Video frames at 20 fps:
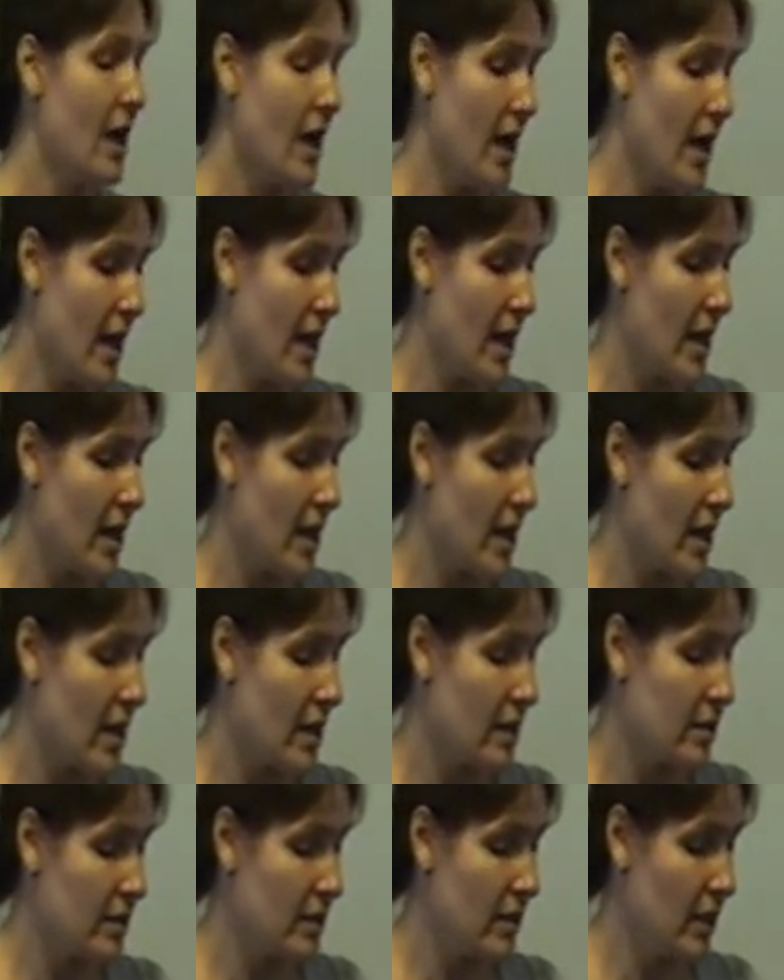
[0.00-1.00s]

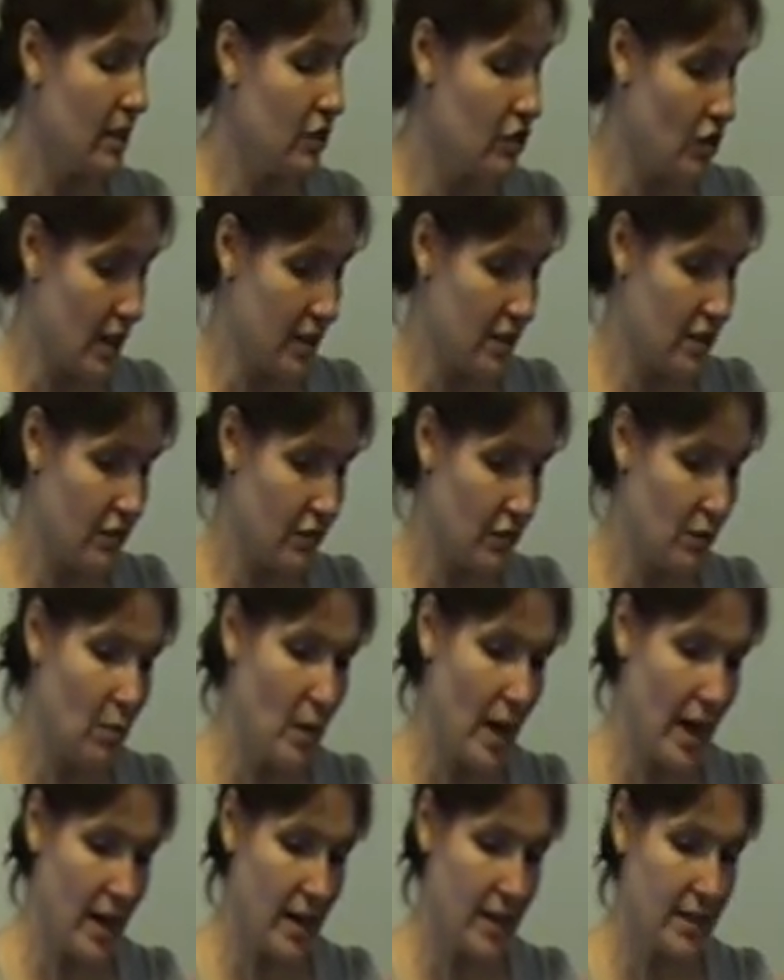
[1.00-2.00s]
And he tried different
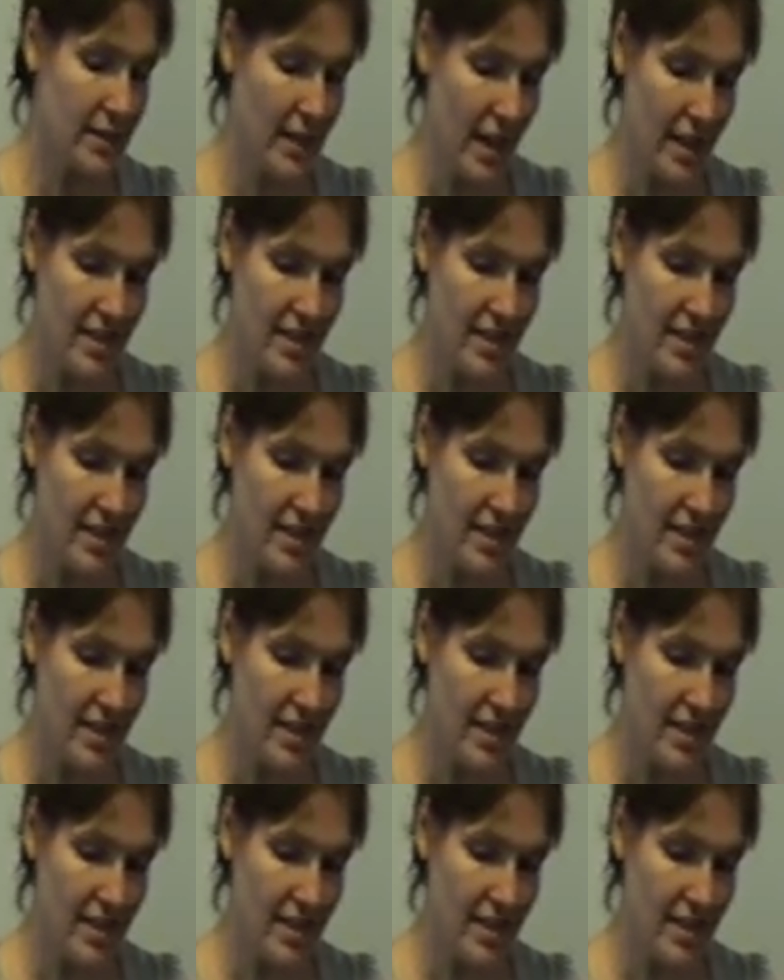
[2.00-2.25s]
ways,